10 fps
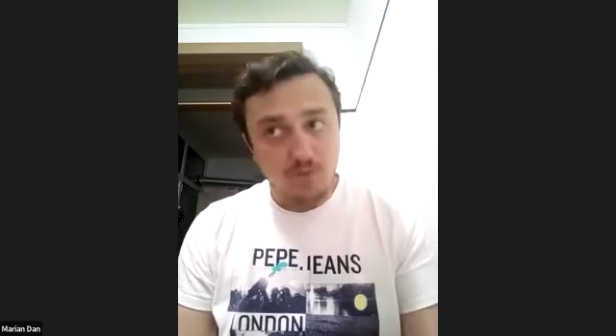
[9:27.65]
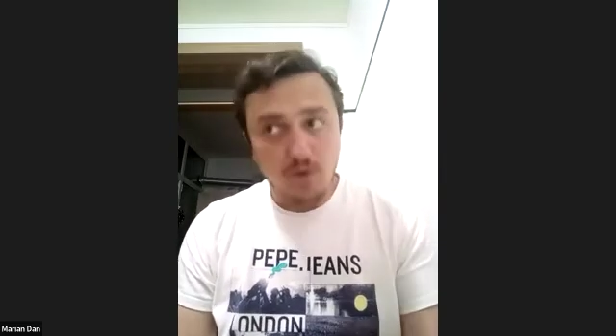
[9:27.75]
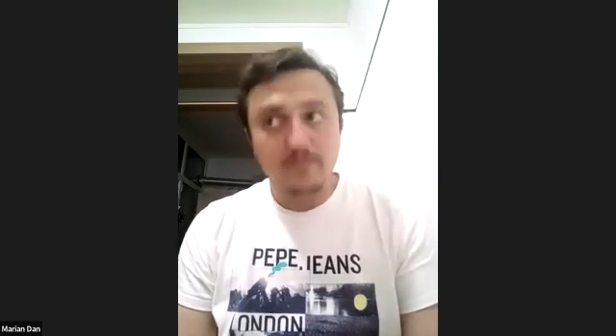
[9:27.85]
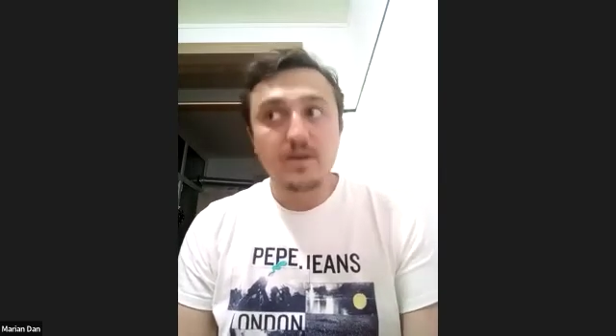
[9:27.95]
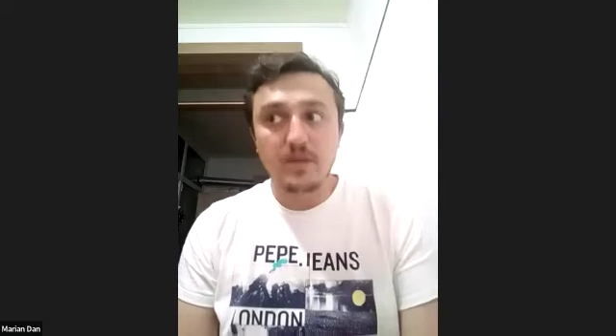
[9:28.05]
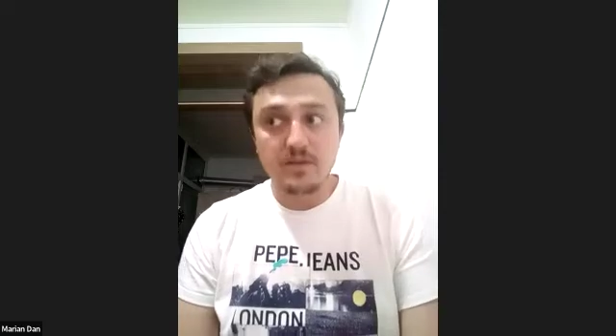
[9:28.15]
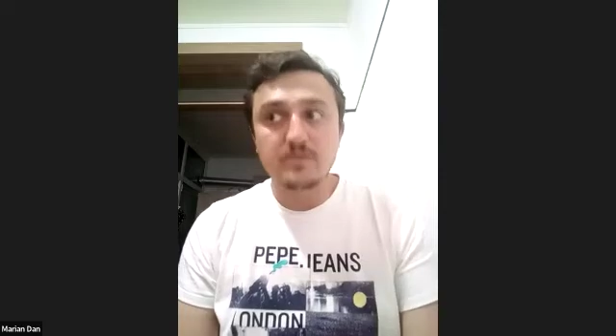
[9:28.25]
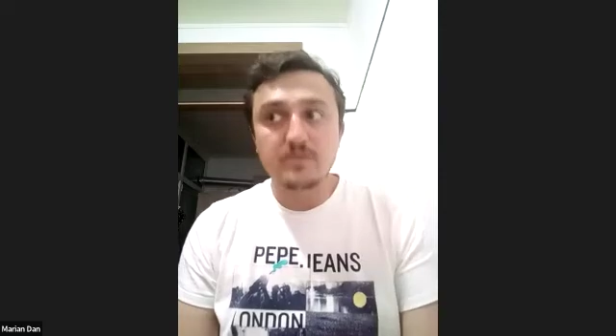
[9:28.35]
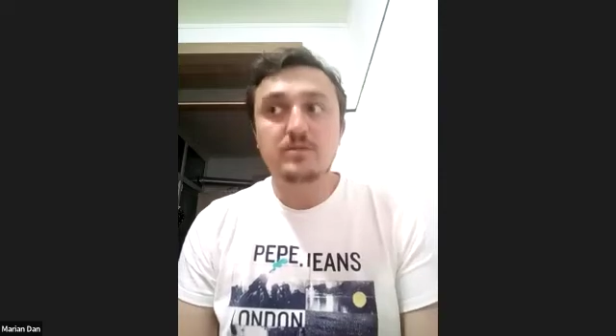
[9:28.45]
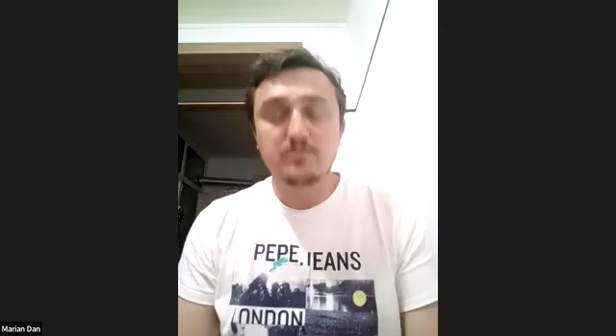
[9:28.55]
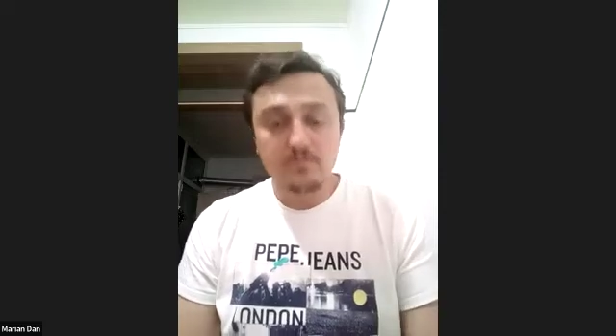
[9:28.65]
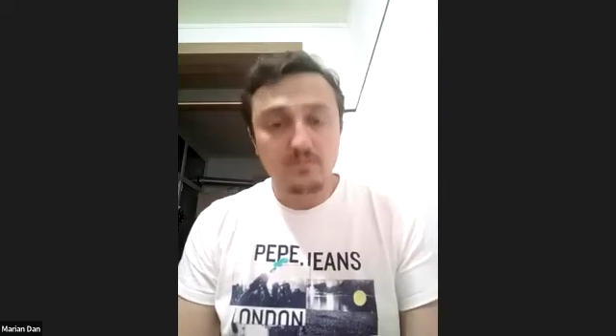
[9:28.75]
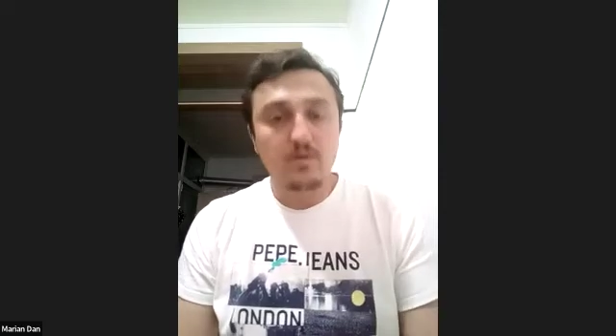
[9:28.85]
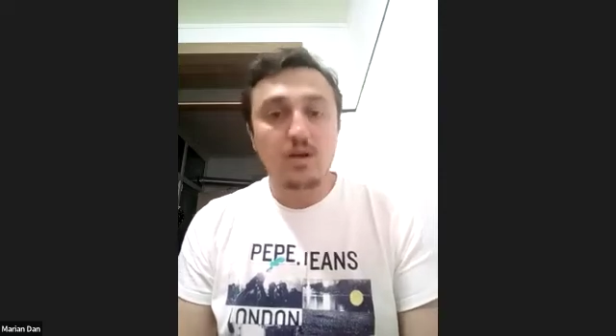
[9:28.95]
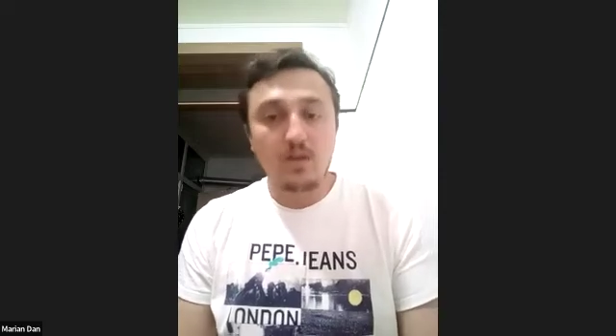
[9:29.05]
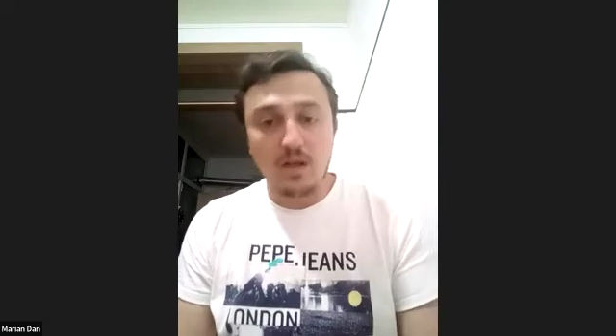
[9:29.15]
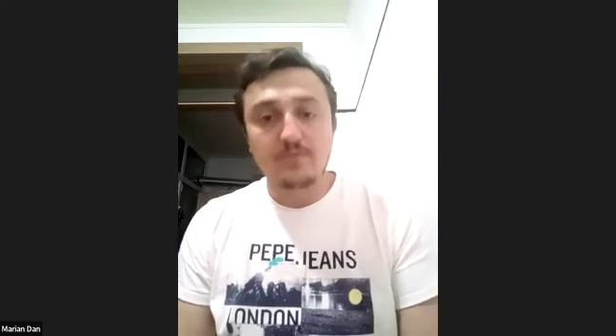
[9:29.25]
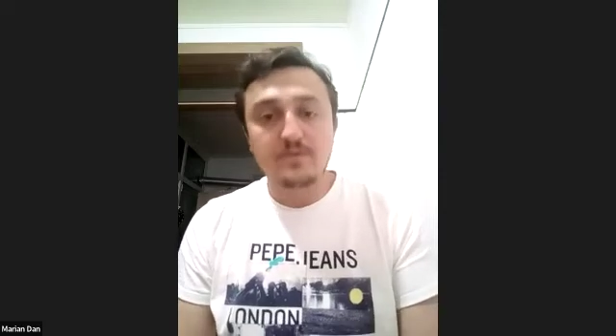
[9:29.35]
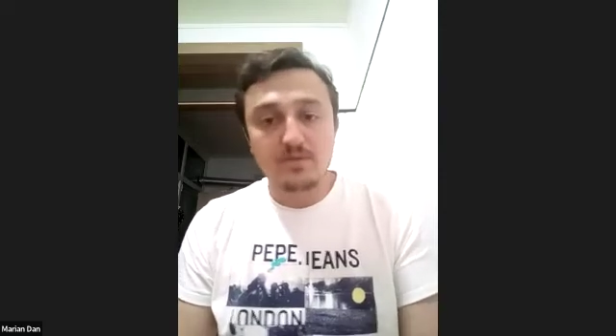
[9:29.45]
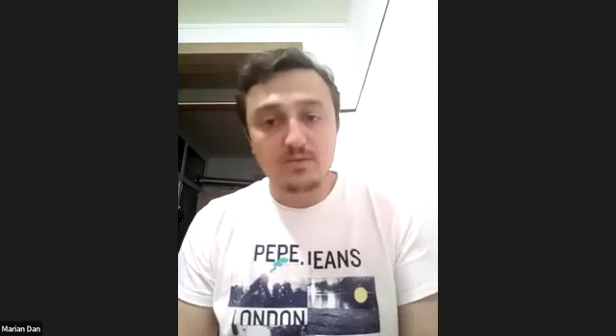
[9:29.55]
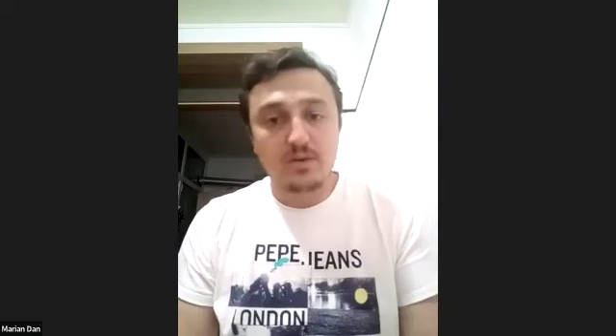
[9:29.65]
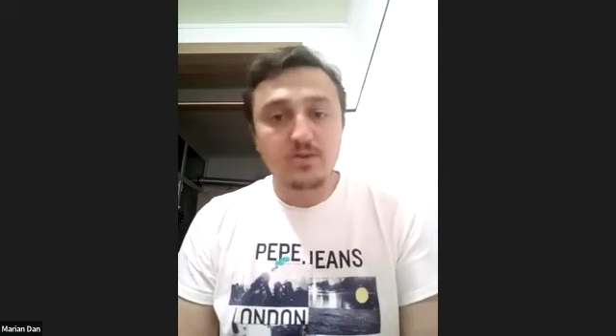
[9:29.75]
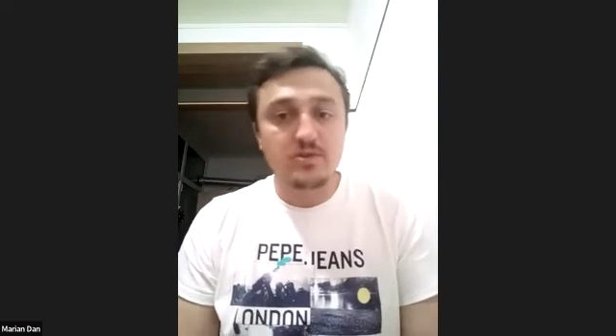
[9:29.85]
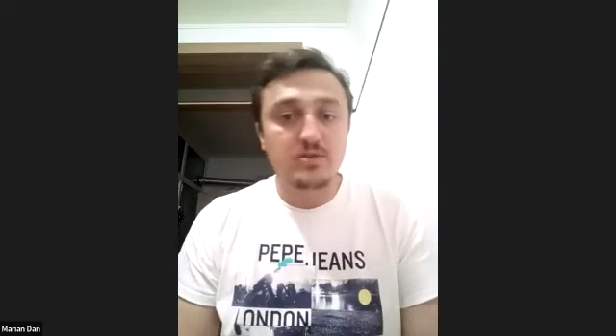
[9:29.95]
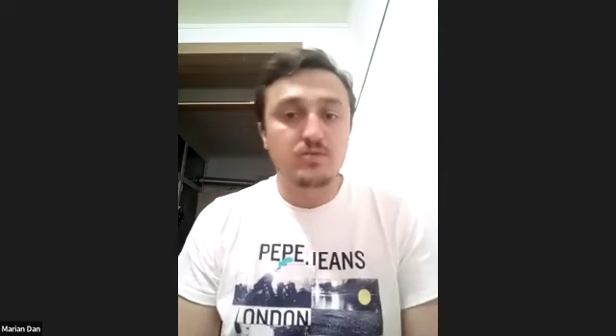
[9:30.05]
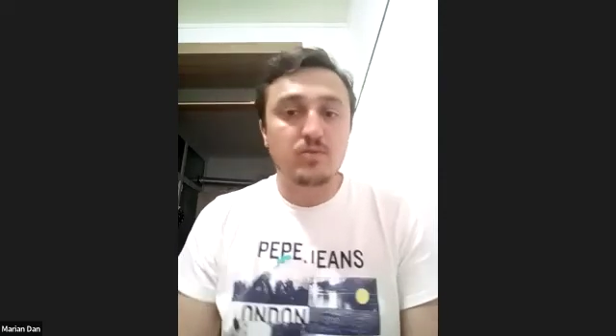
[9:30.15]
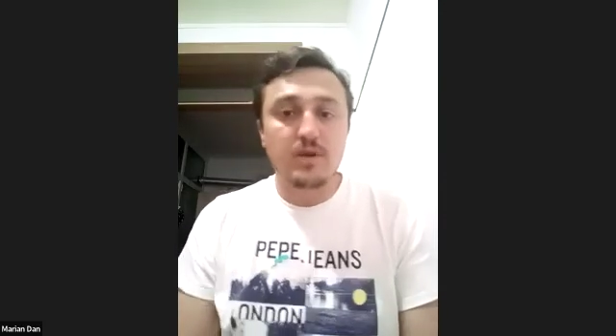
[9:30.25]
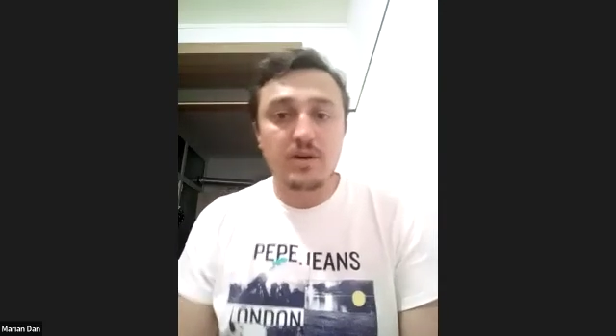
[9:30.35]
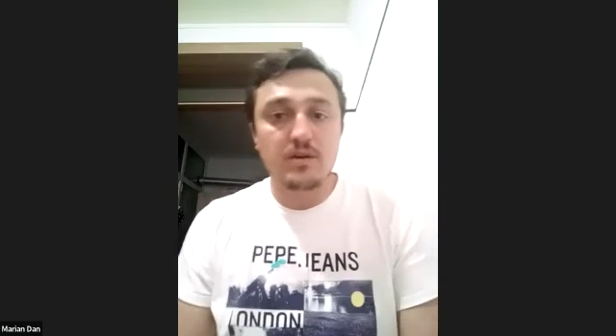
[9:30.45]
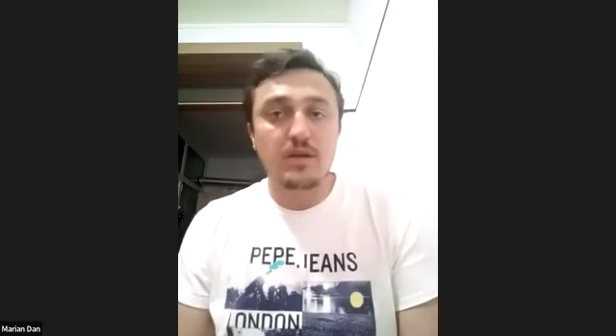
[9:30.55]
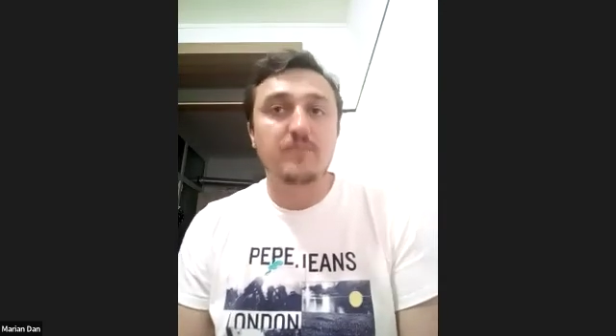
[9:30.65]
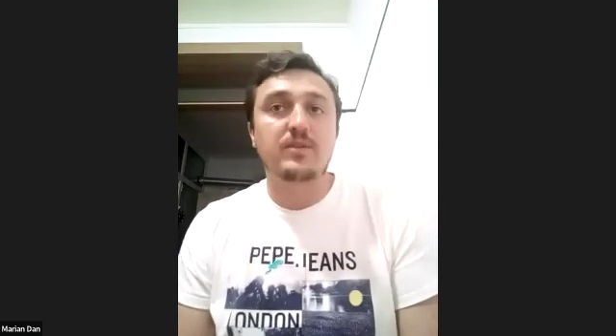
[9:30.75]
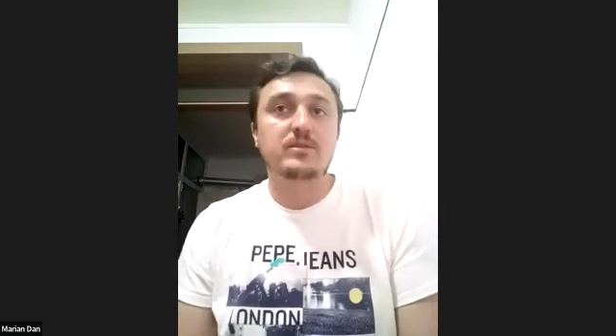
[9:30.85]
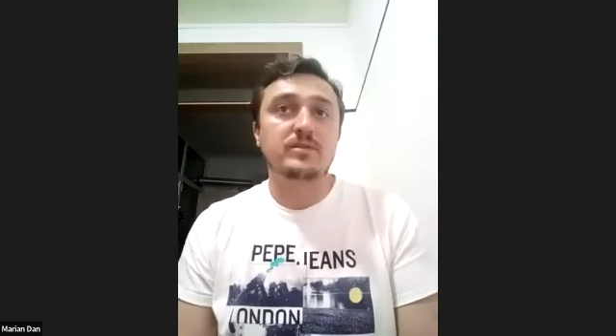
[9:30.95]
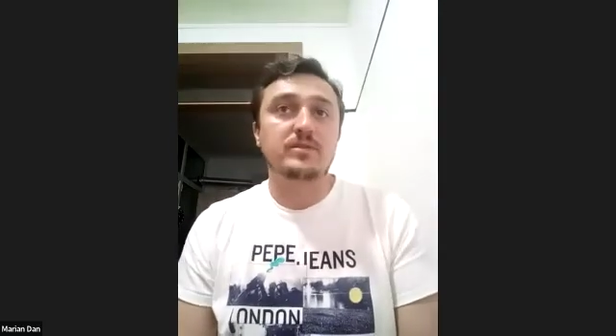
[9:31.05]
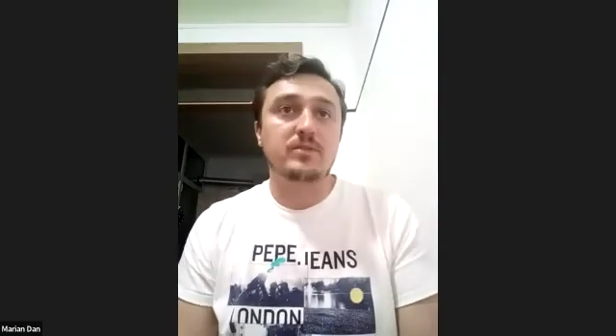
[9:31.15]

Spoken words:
There is a lot of situations where if there's